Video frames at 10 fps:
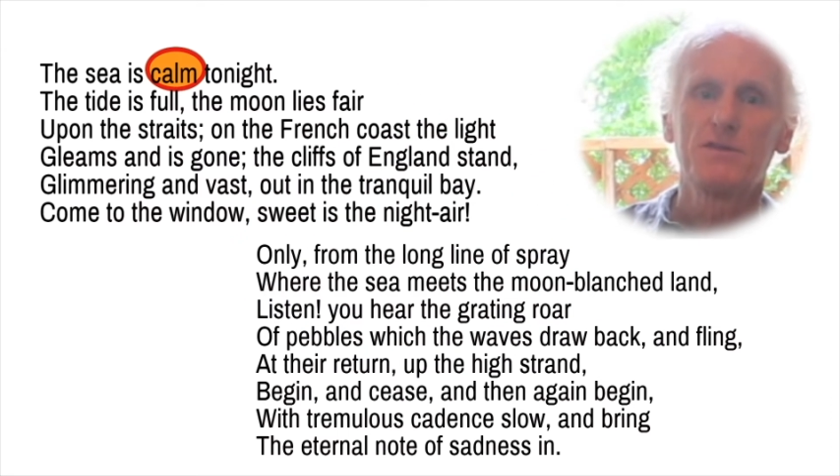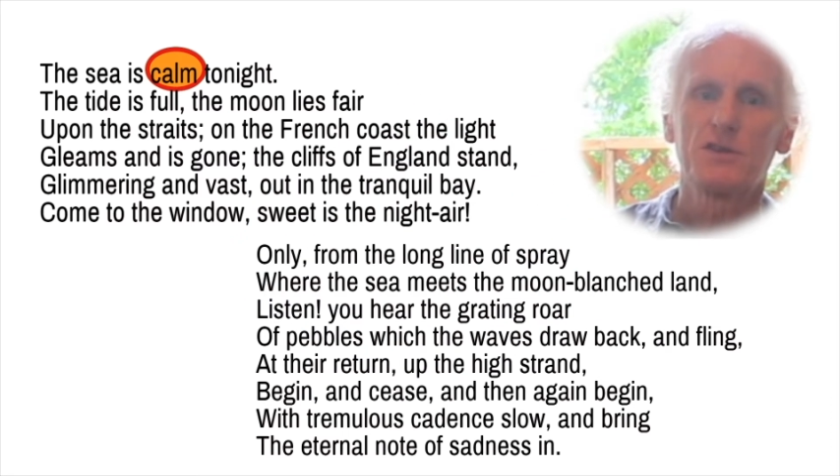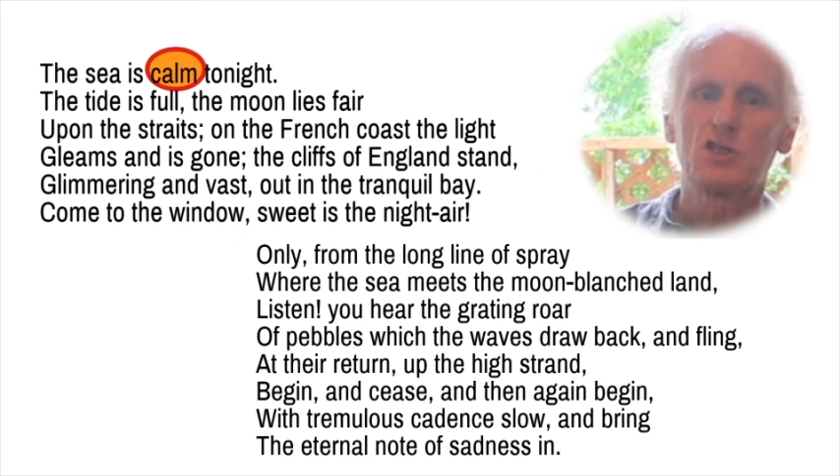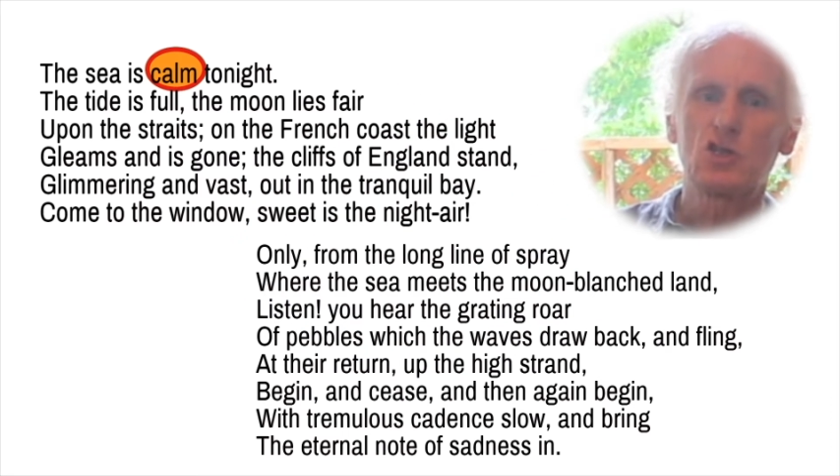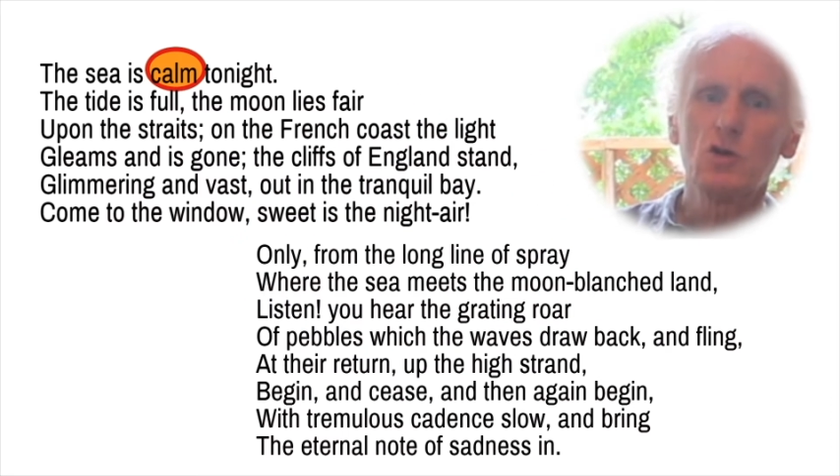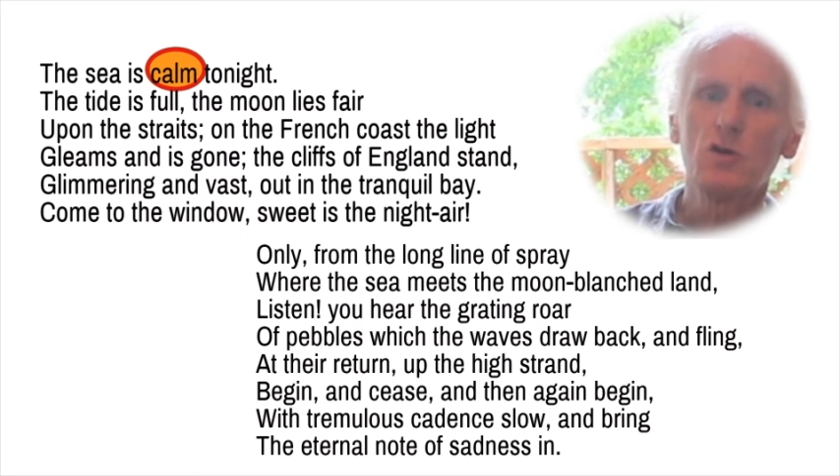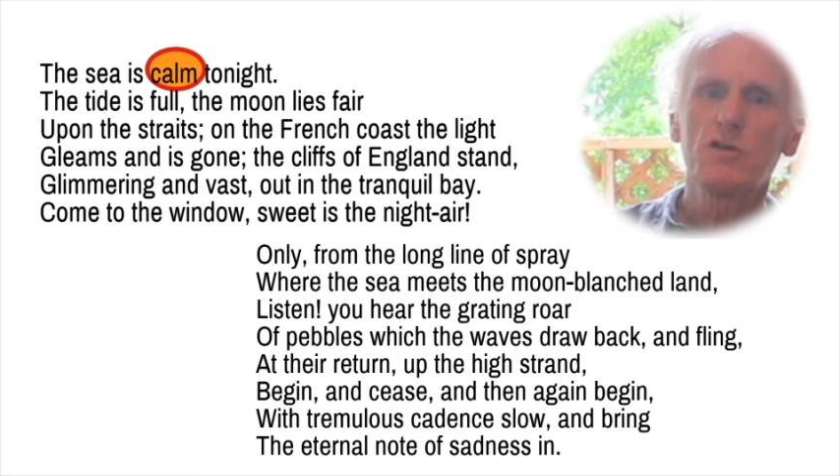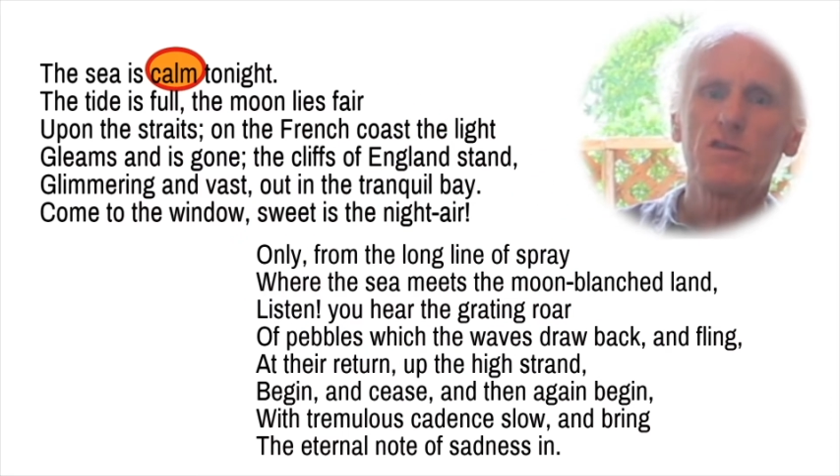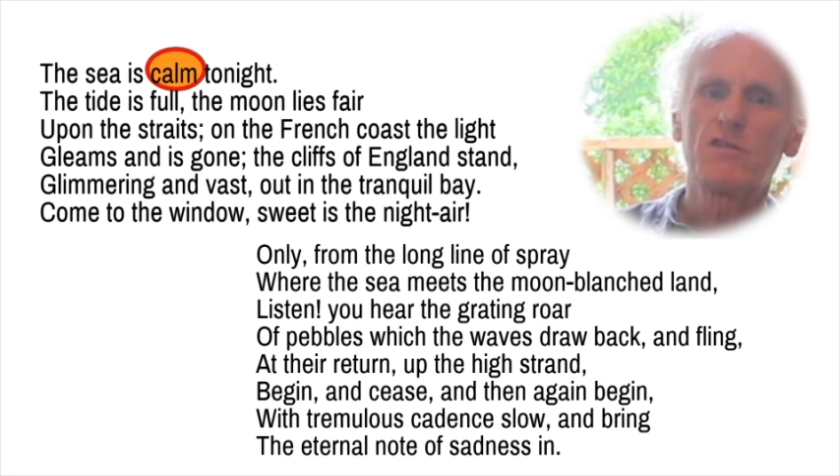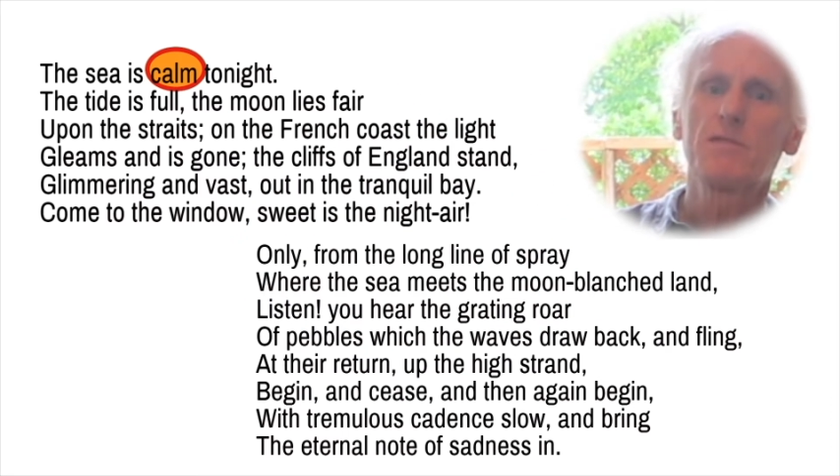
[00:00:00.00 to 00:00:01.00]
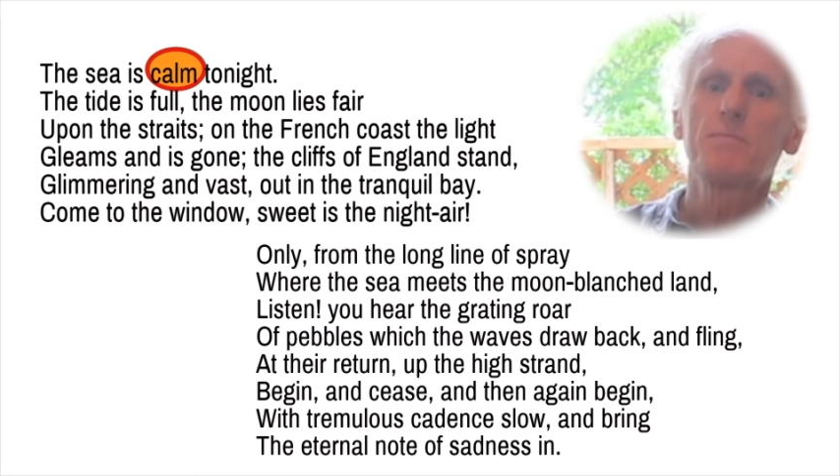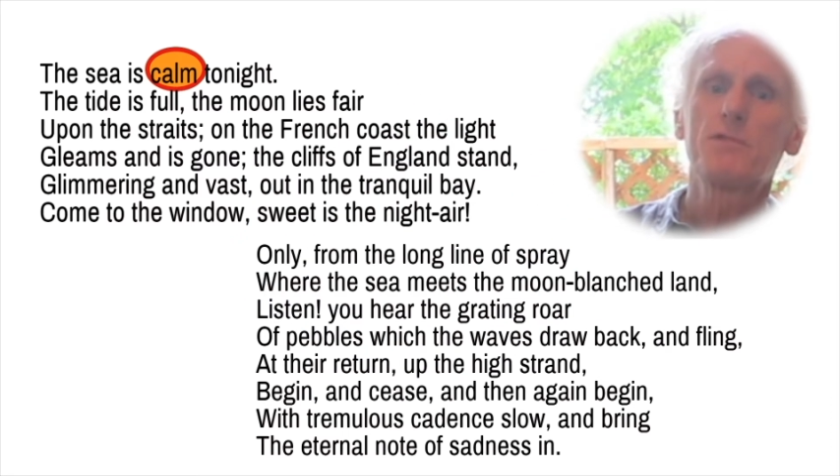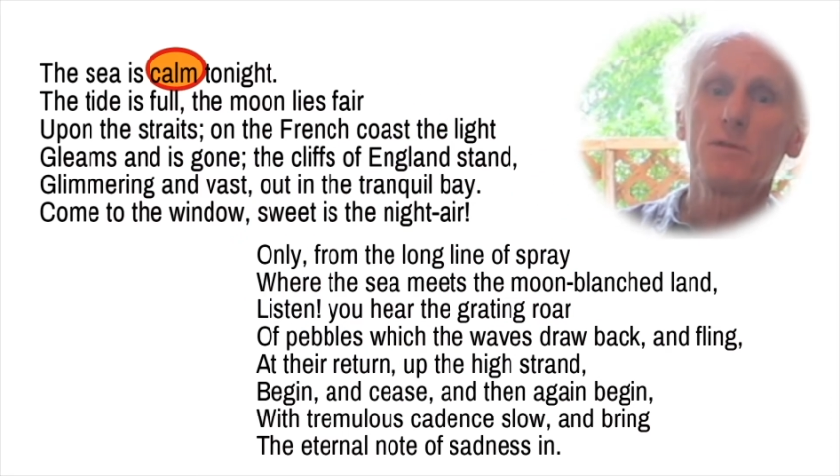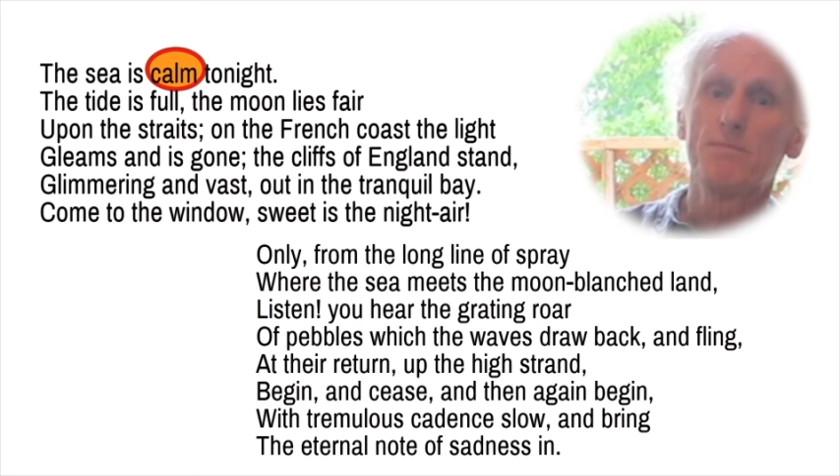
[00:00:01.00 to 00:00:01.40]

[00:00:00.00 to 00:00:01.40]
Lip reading: The short, simple,